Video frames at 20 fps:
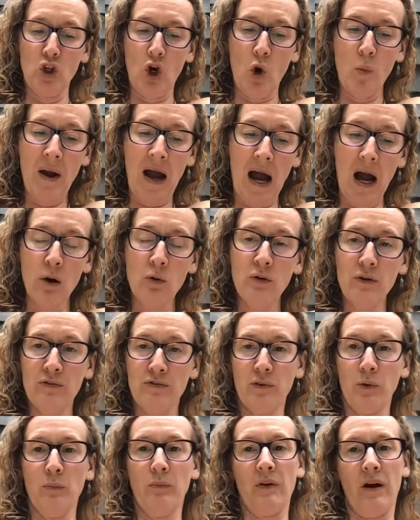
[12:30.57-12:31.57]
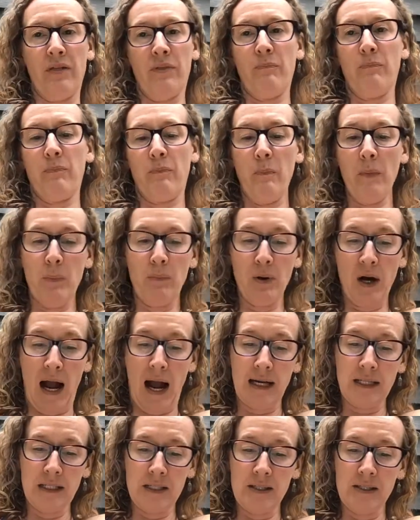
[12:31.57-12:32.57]
No powerful breath
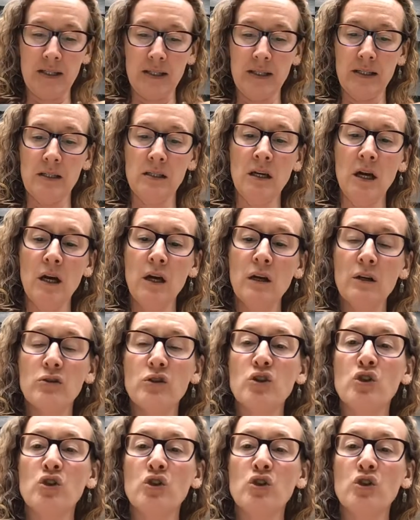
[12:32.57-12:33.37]
practices.